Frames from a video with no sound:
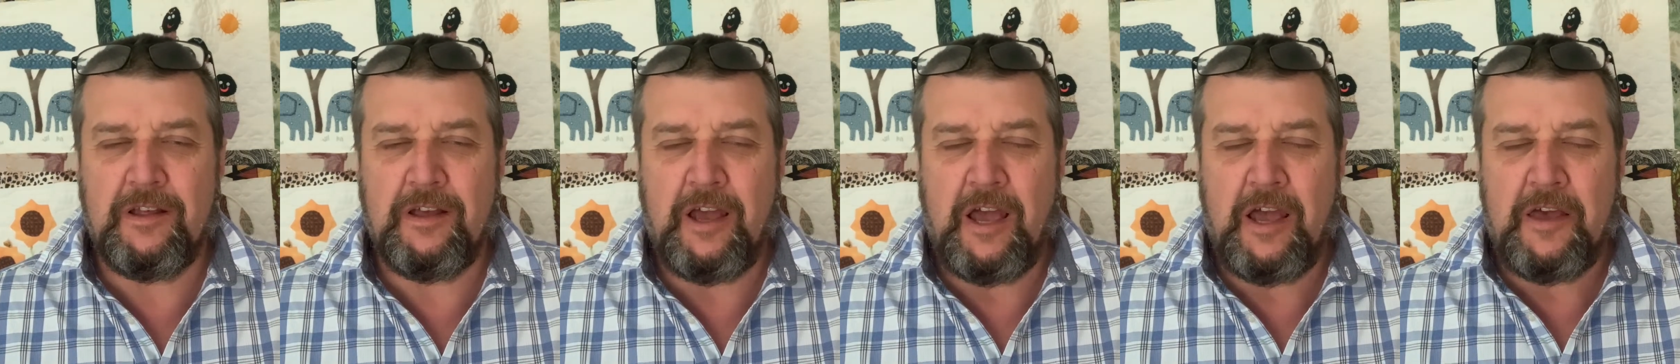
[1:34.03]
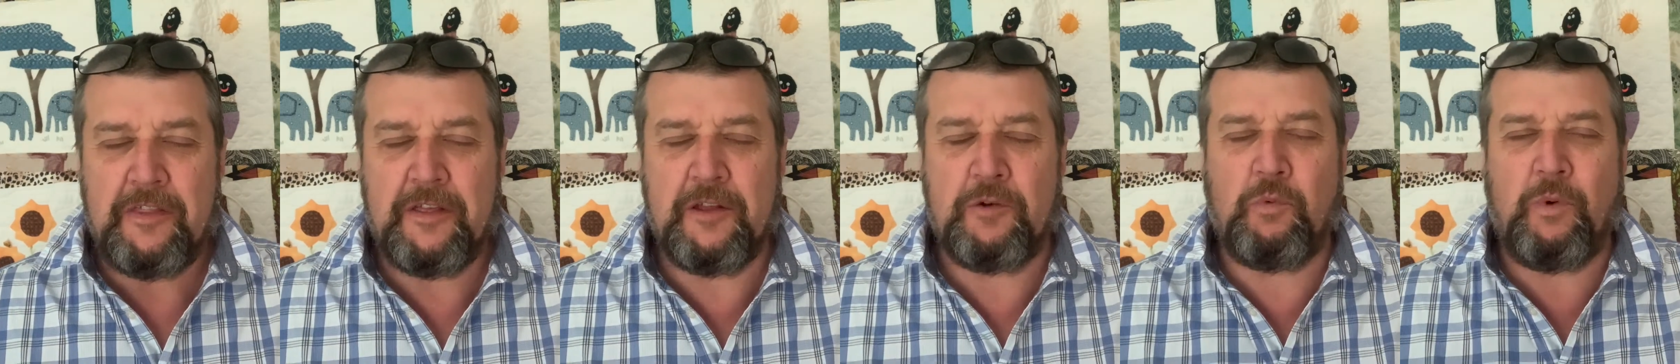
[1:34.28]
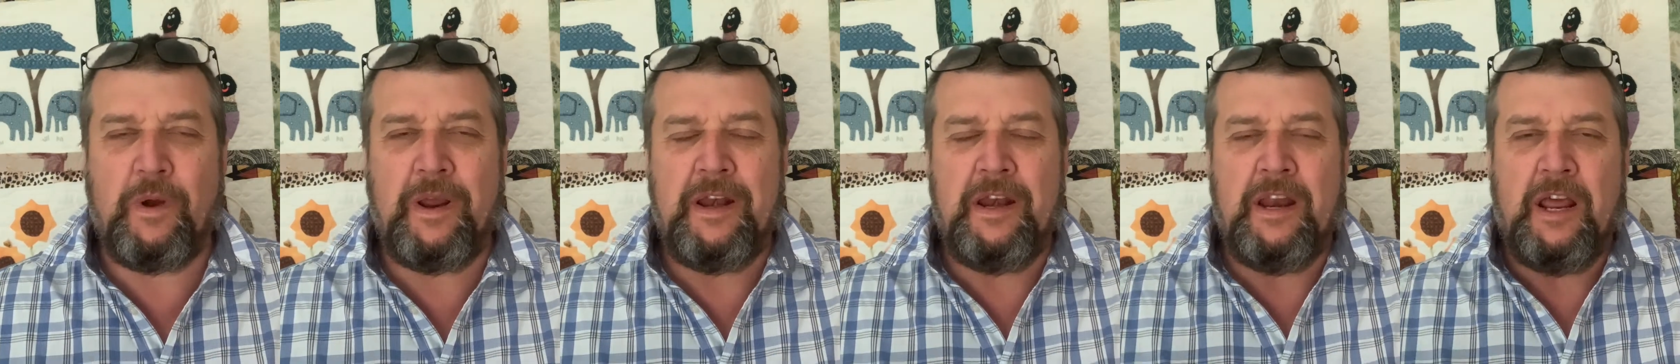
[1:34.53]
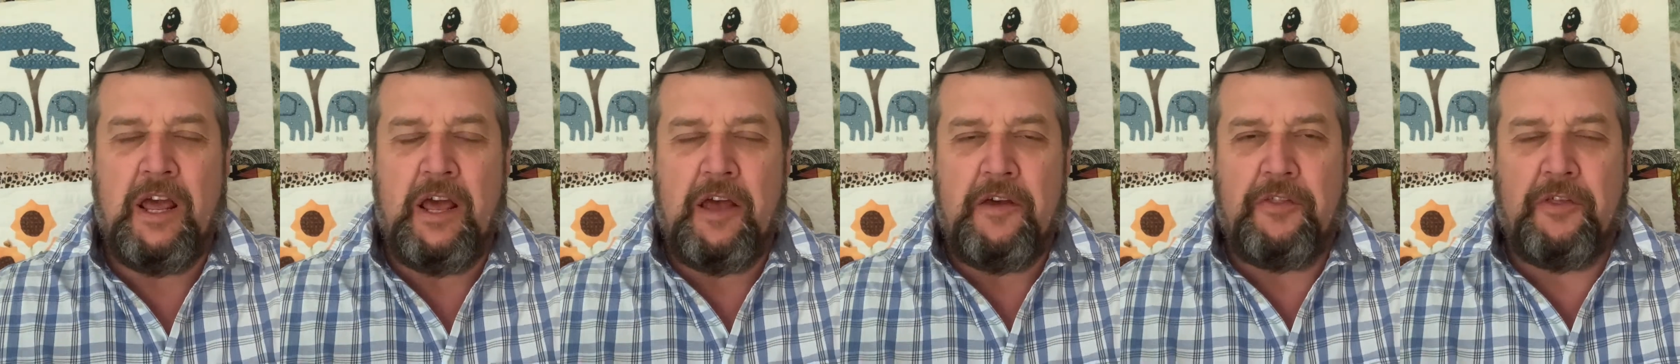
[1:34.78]
That
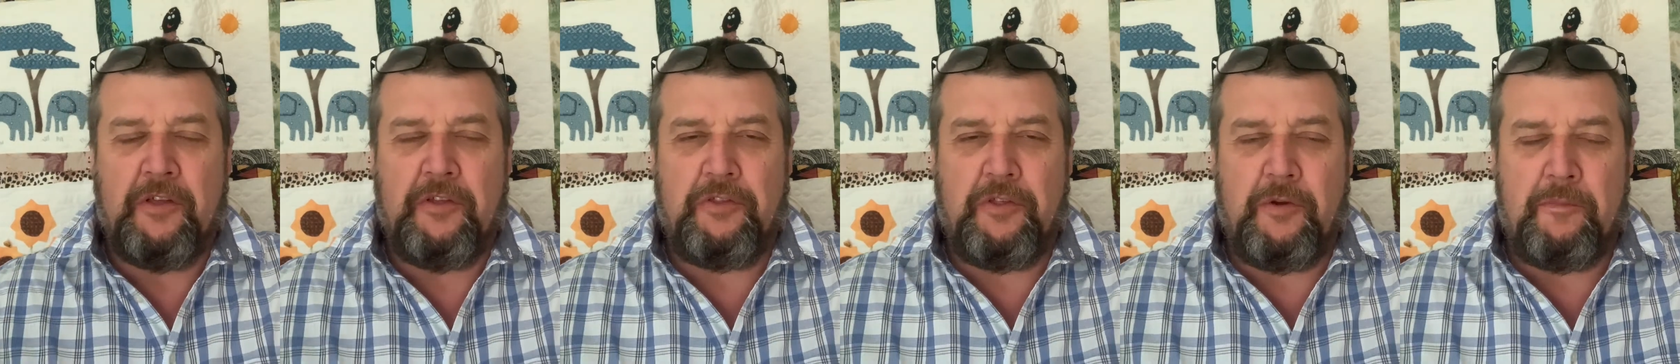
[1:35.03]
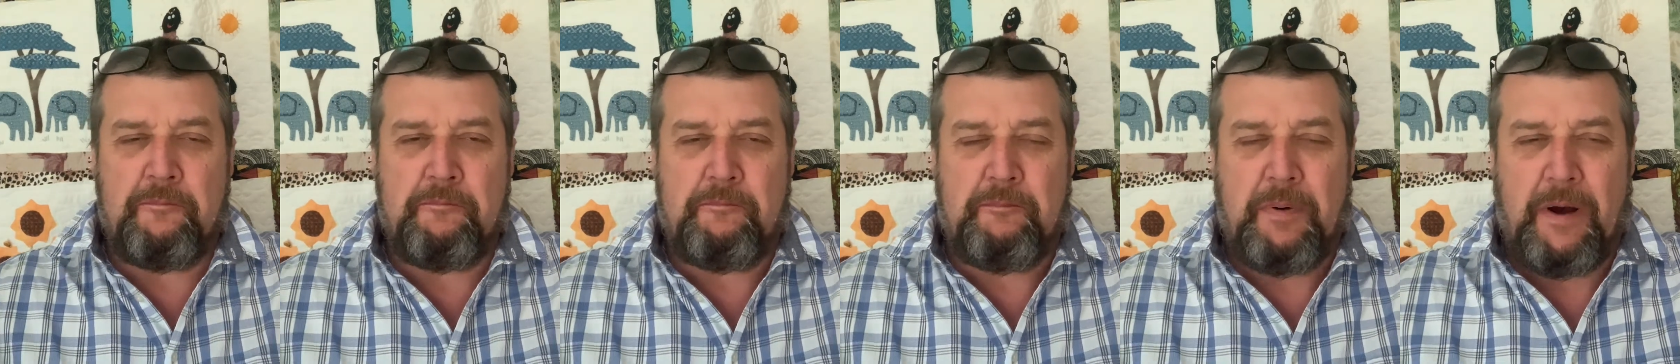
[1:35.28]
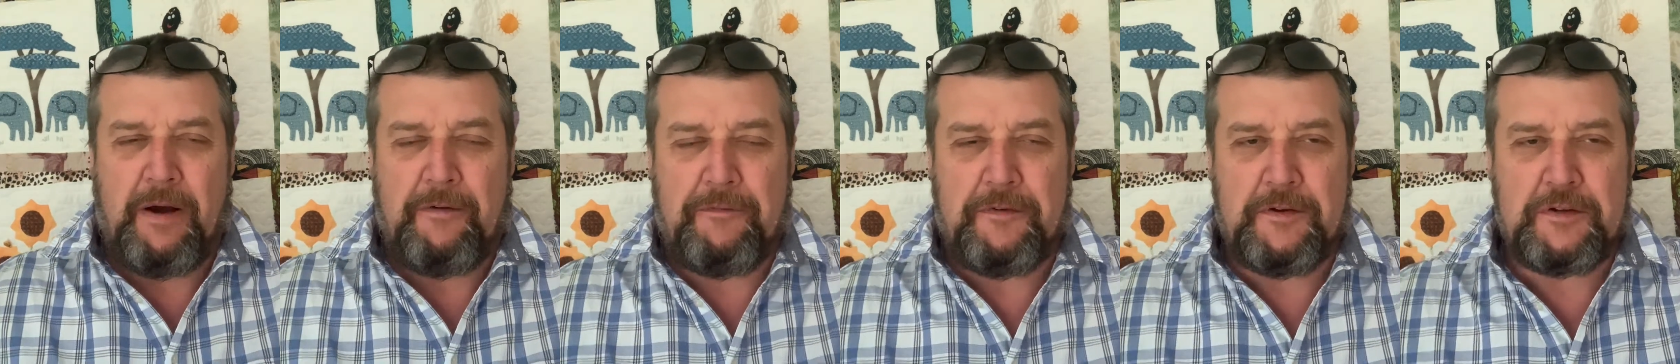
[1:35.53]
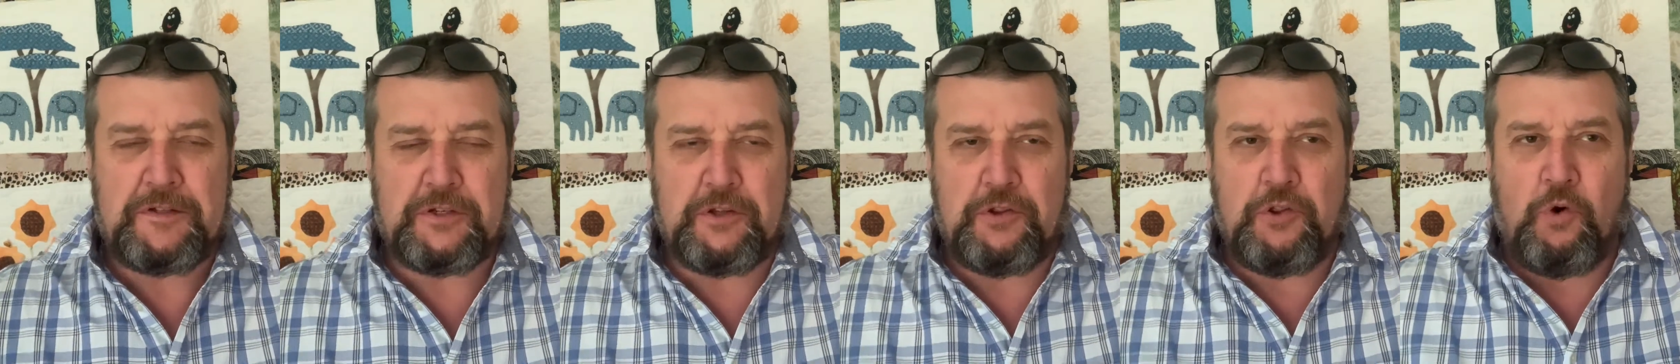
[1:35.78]
when the
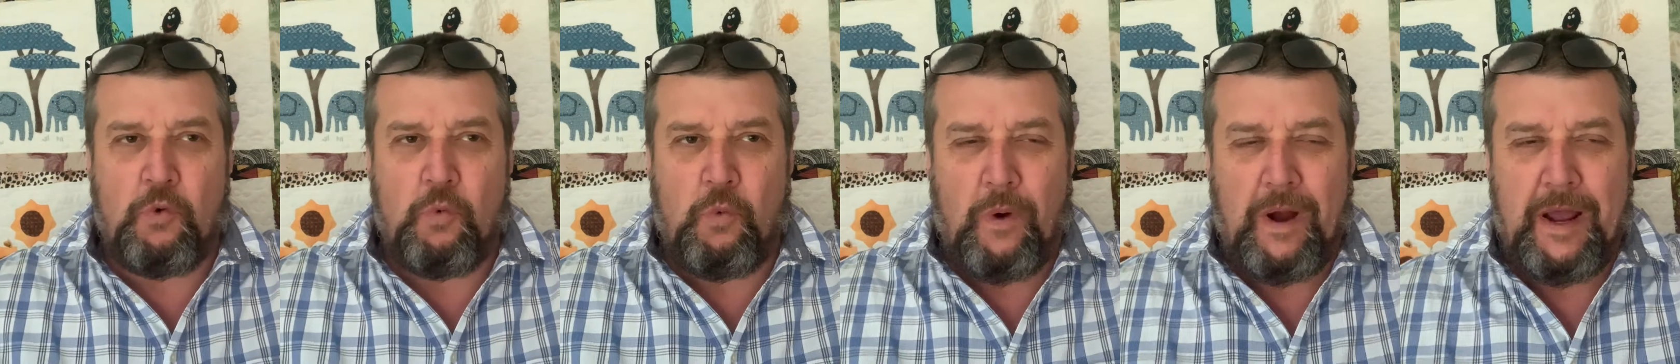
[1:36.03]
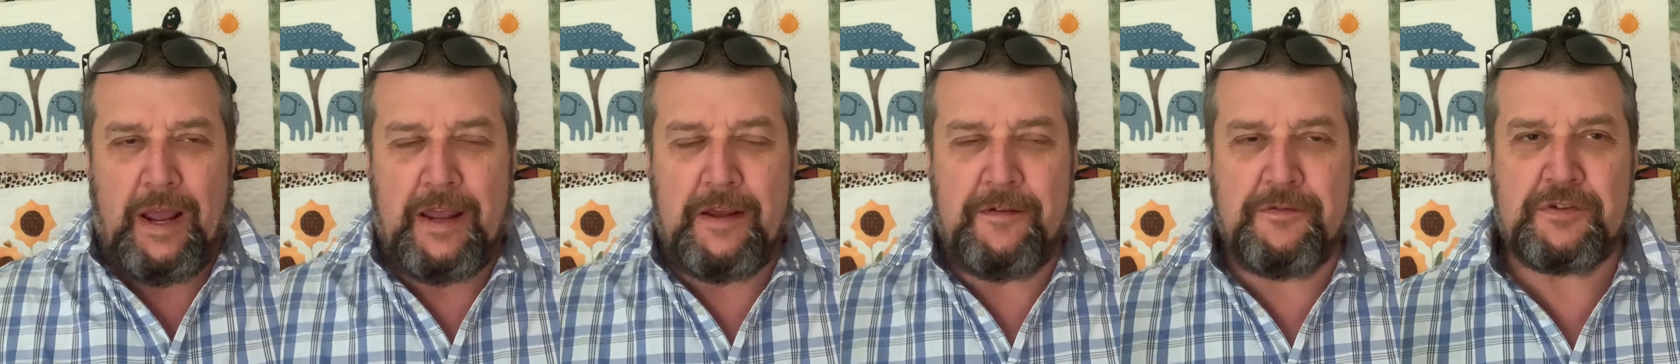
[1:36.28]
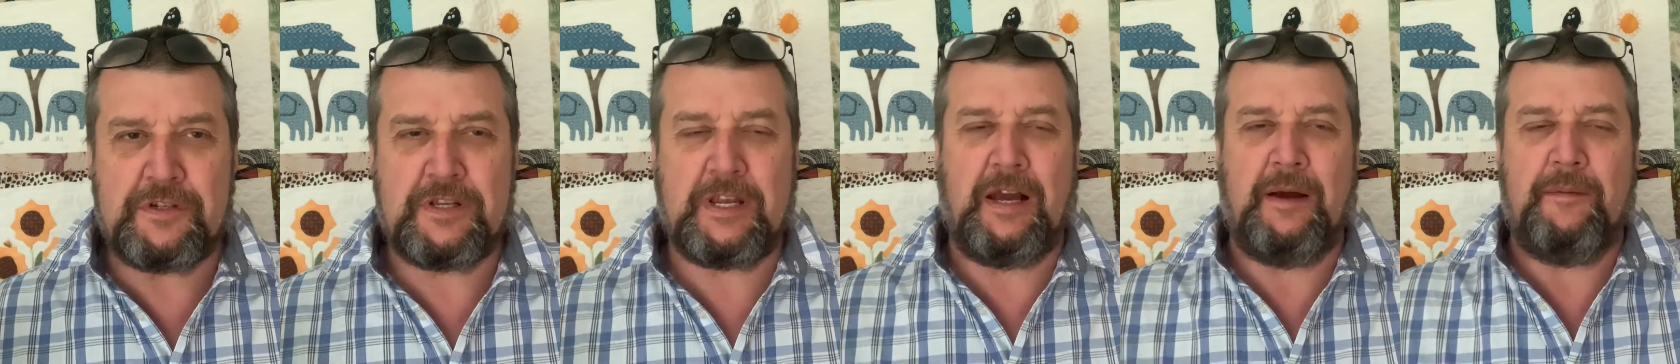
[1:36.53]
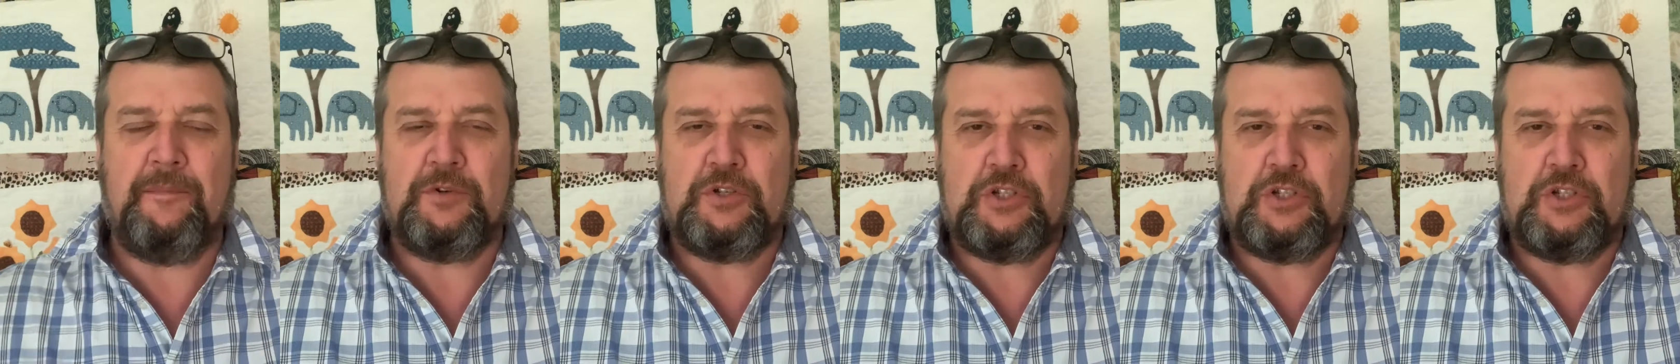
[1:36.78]
buffets and the waves come